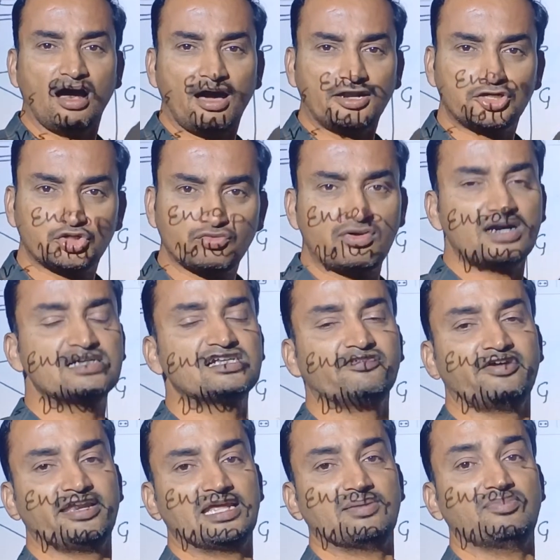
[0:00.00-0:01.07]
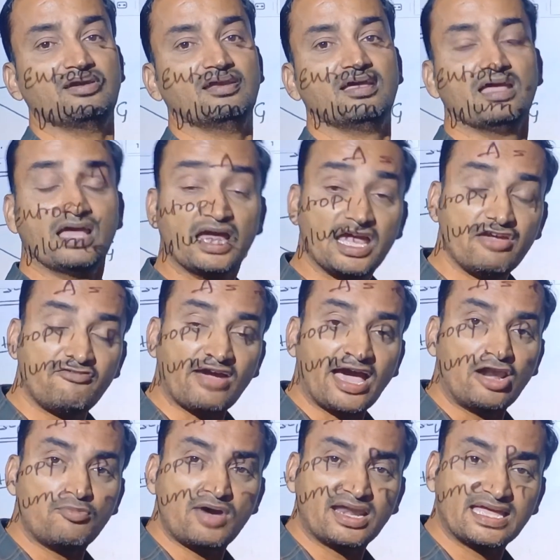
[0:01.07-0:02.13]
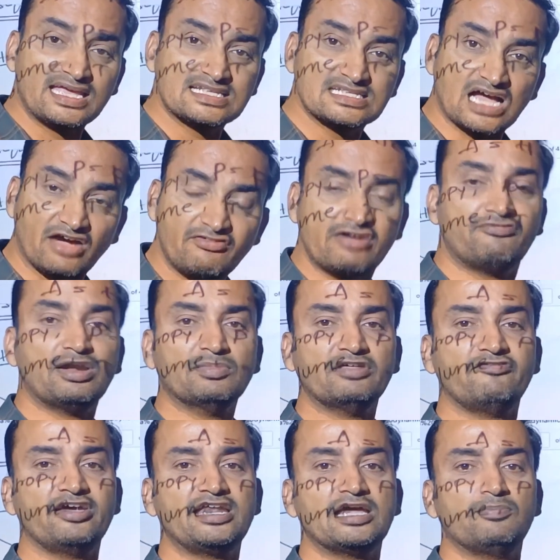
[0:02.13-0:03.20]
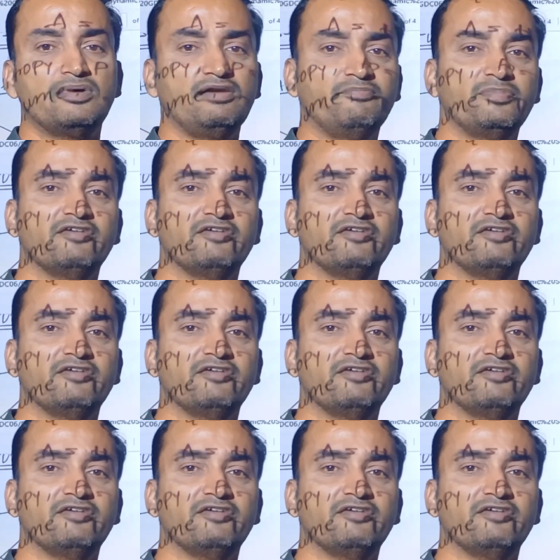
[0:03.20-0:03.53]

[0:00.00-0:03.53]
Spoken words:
or towards the variable. If arrow mark is away from the variable,